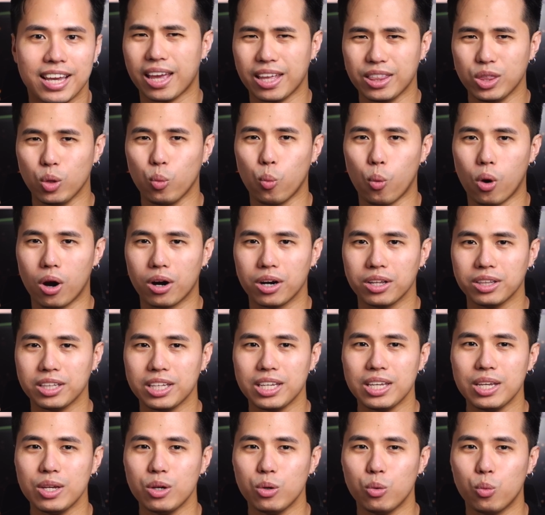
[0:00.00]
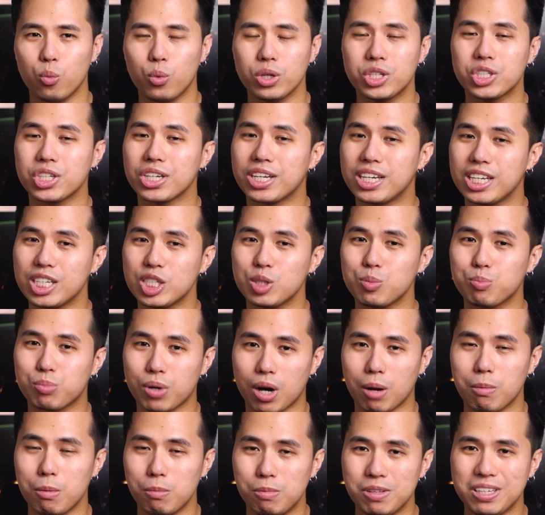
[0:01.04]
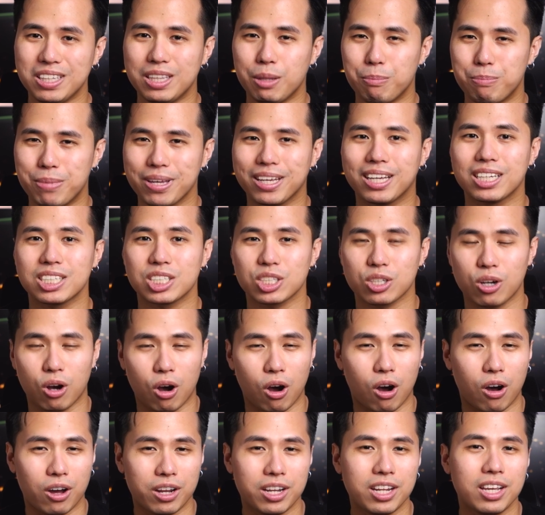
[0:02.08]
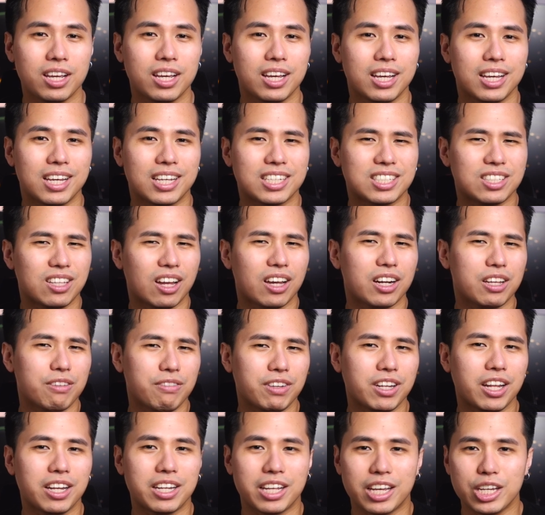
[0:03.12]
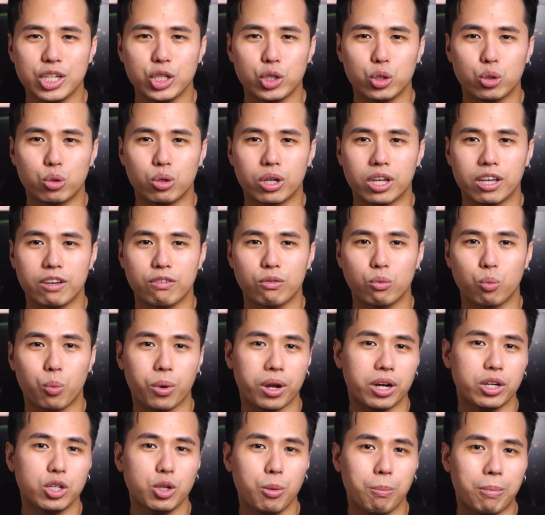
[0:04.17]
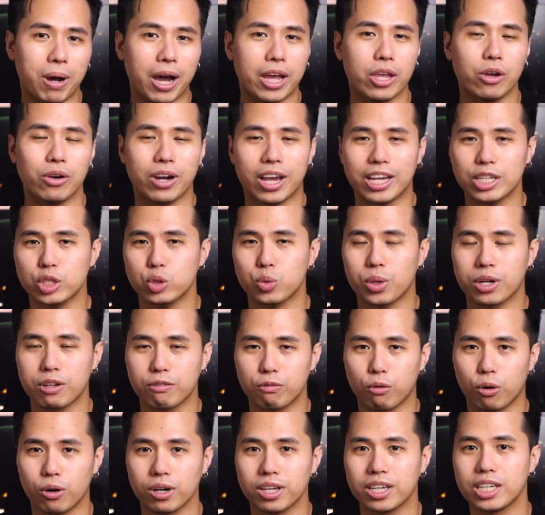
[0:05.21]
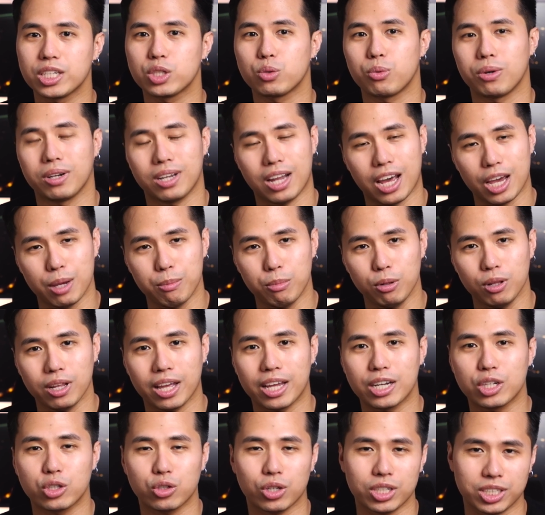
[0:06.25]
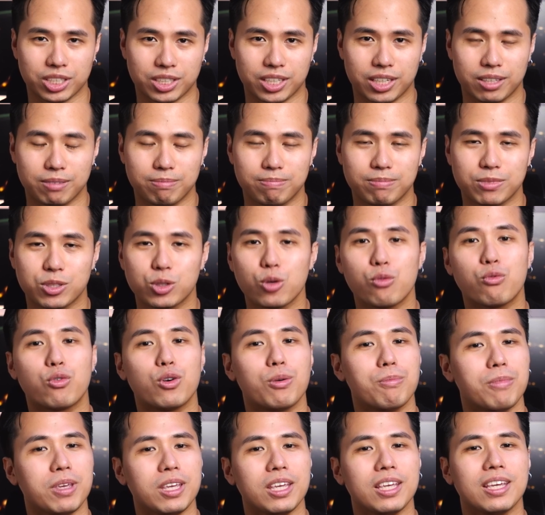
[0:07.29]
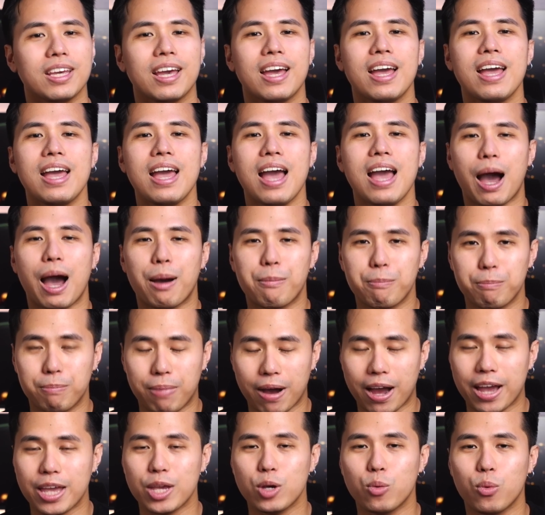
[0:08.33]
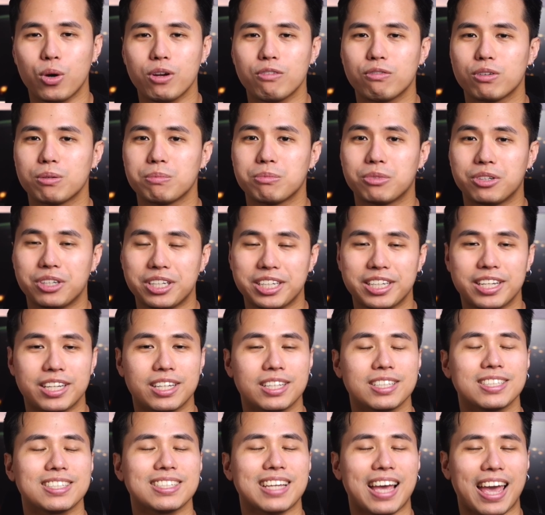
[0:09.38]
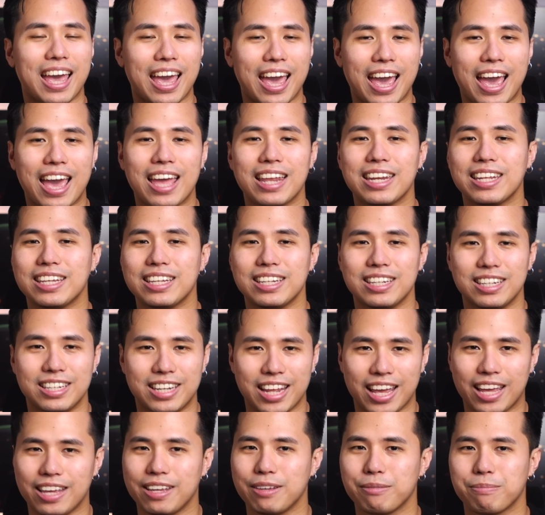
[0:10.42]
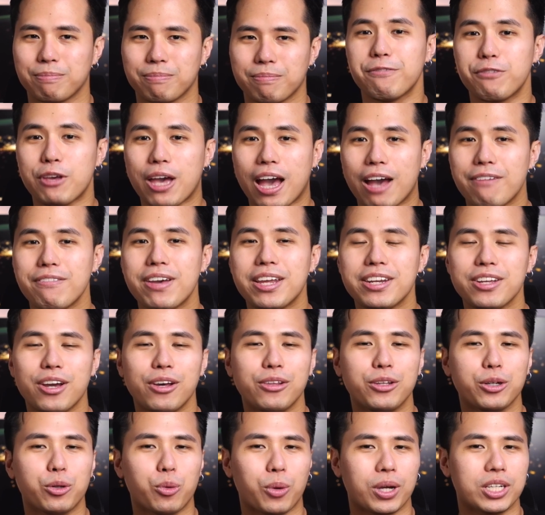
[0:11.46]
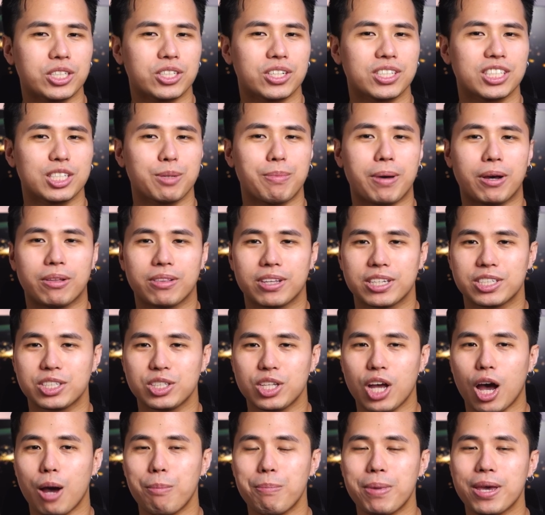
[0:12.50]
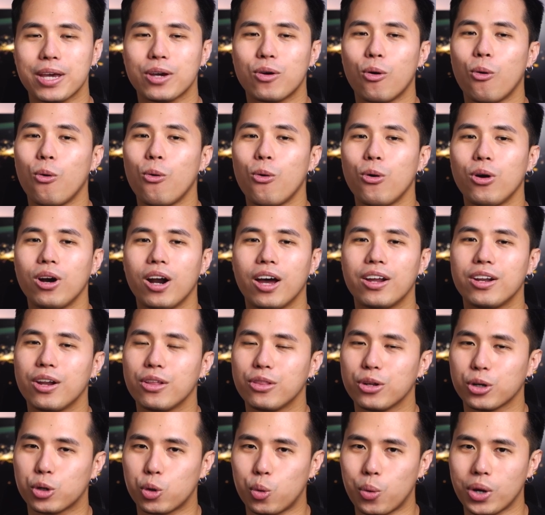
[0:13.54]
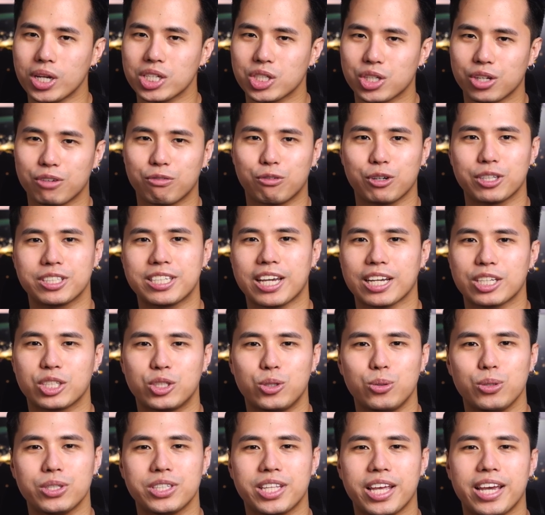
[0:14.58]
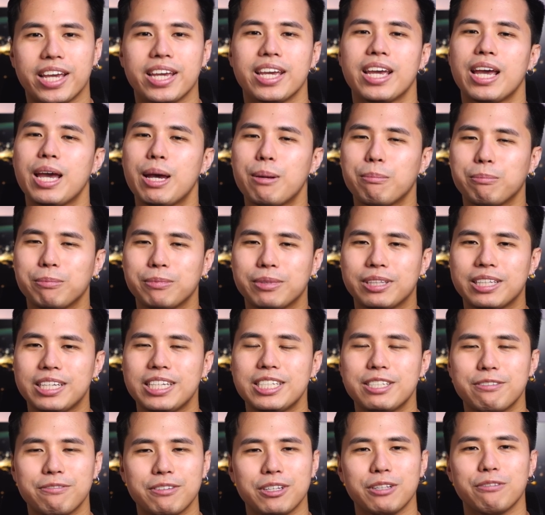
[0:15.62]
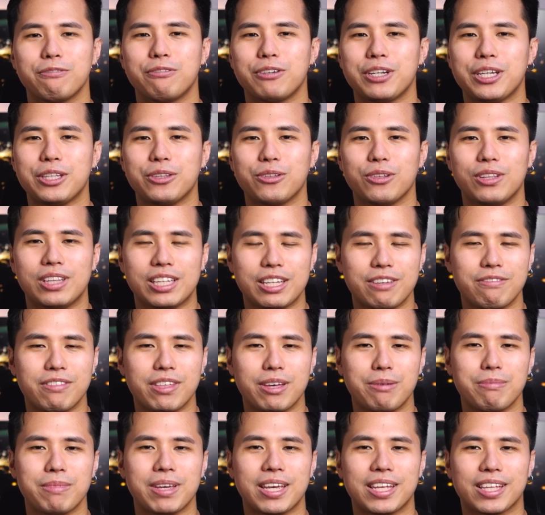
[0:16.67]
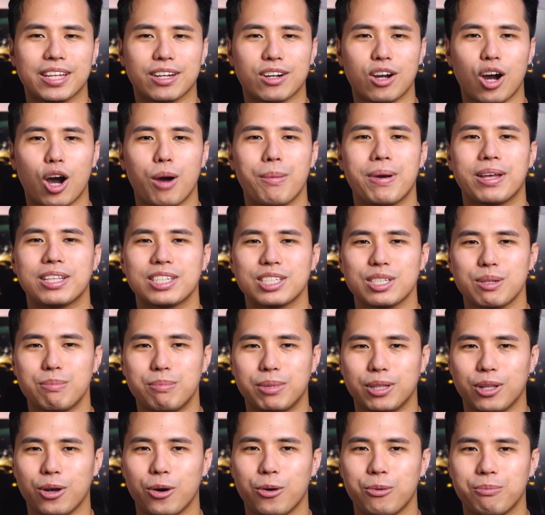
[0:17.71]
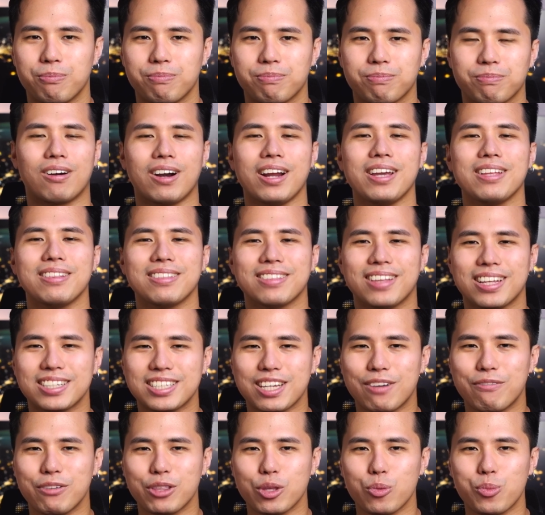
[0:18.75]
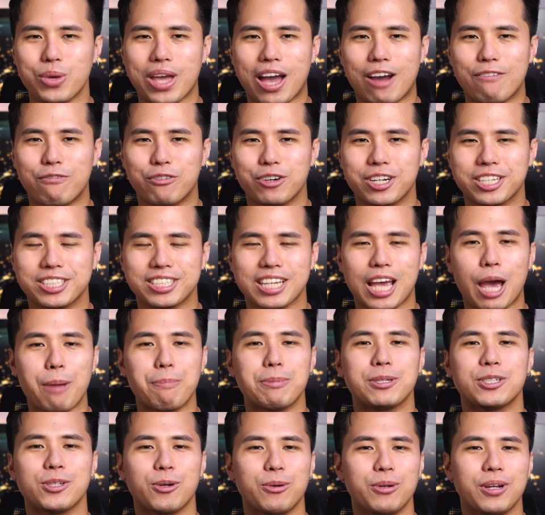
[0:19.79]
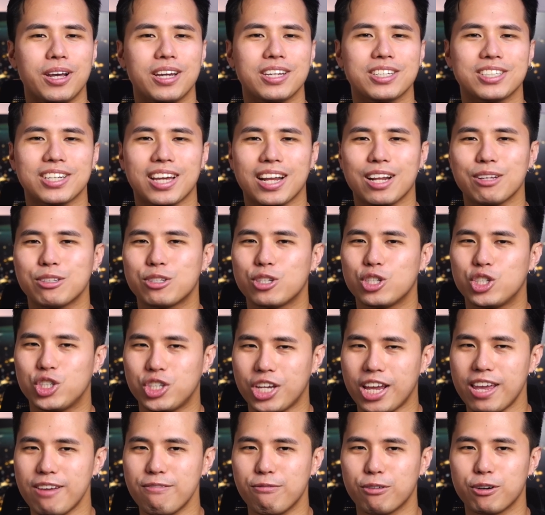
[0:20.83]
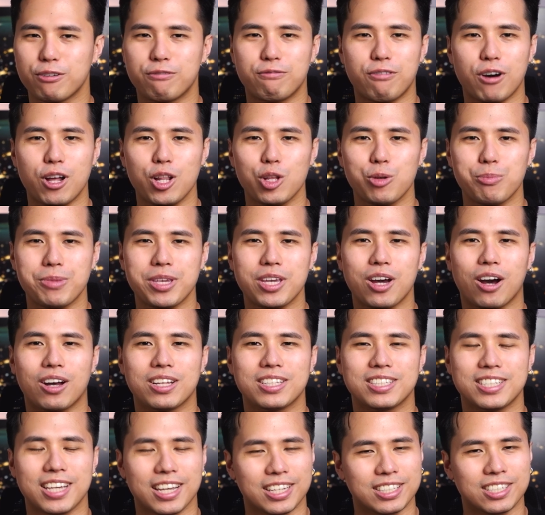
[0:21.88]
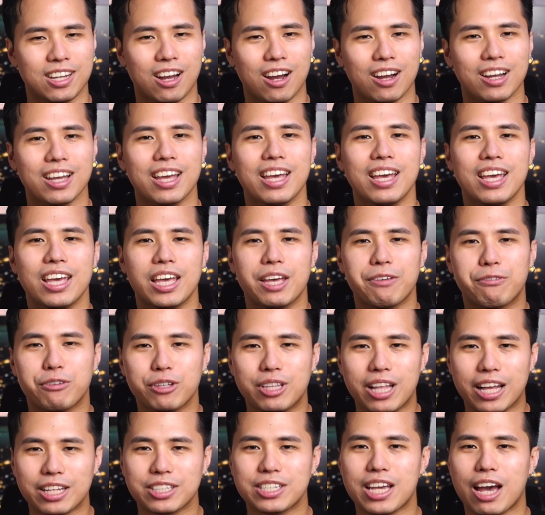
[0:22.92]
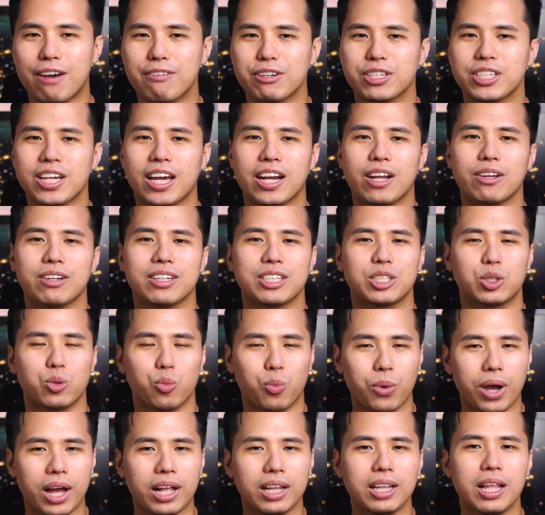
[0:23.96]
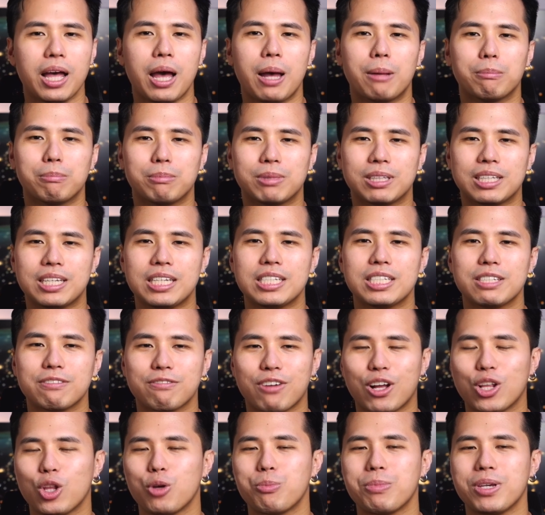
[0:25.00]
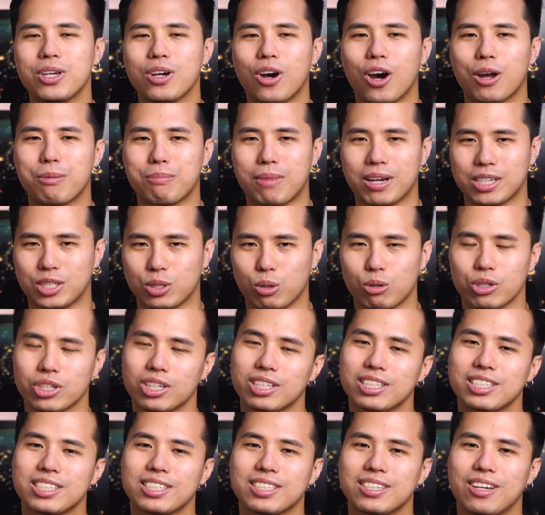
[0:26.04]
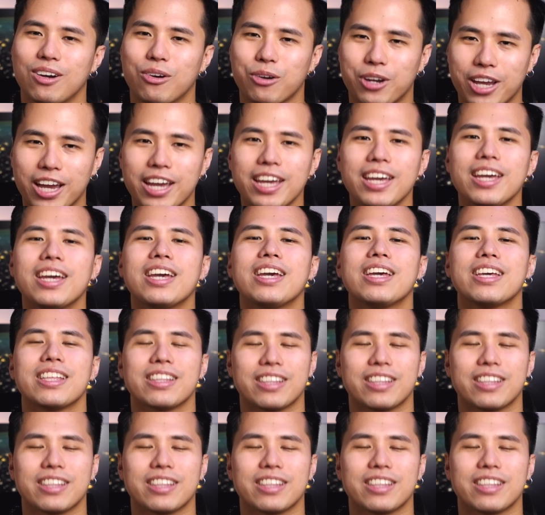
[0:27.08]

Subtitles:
And the warranty, which is probably the biggest con, is not even an issue if where you buy your S24 is reliable and trusted. So for me, I'm buying one from Green Hills any day. If you have any other questions about this topic or another question for Tech Tuesday, please feel free to leave them in the comments below. Alright, that's everything we have for this episode. Shout out to Jay for following me on TikTok. If you'd like to have a shout out as well, please follow me on my socials. Okay?